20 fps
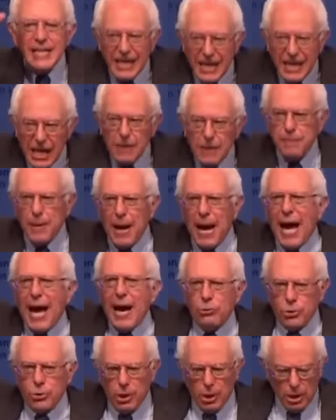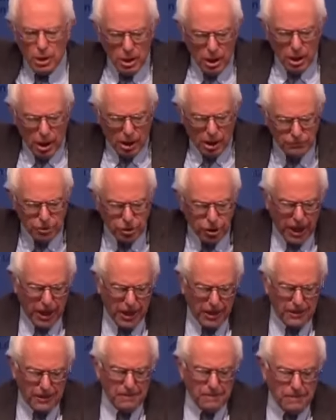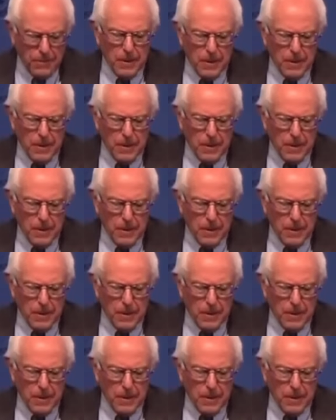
keep out of jail.